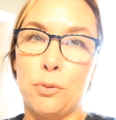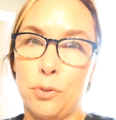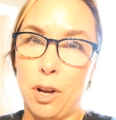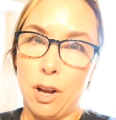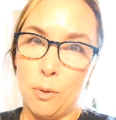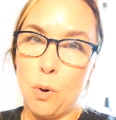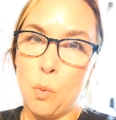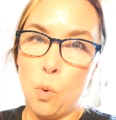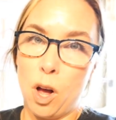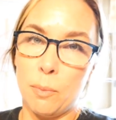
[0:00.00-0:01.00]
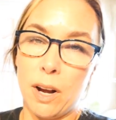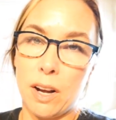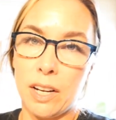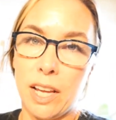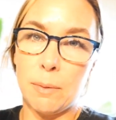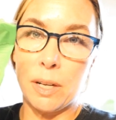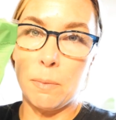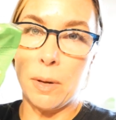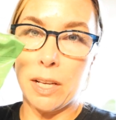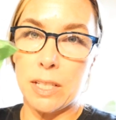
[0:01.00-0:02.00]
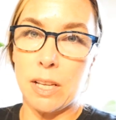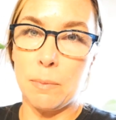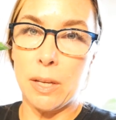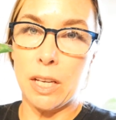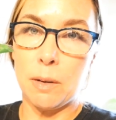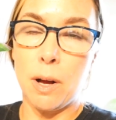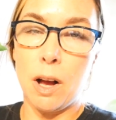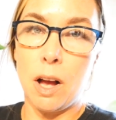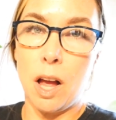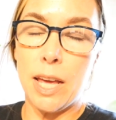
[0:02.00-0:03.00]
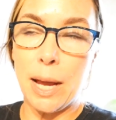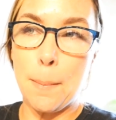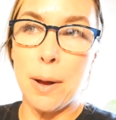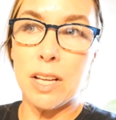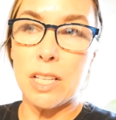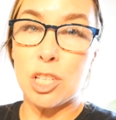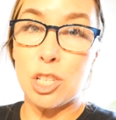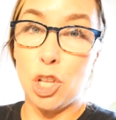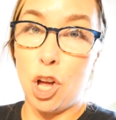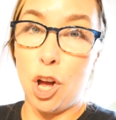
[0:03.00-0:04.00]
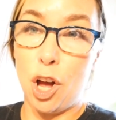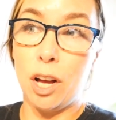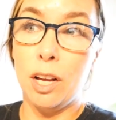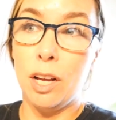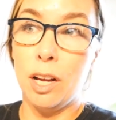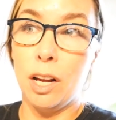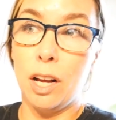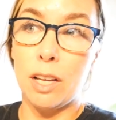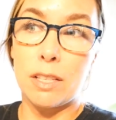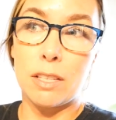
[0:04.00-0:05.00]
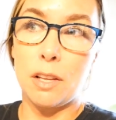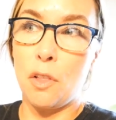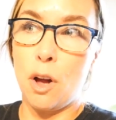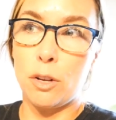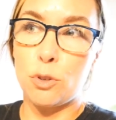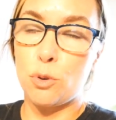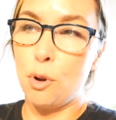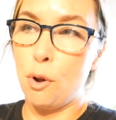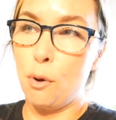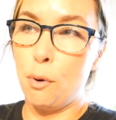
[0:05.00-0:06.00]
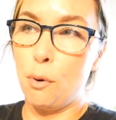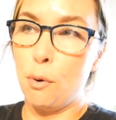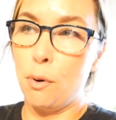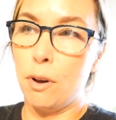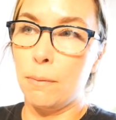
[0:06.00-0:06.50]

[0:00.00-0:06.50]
from Walmart and I'm gonna make some jicama, jicama slaw uh, cilantro,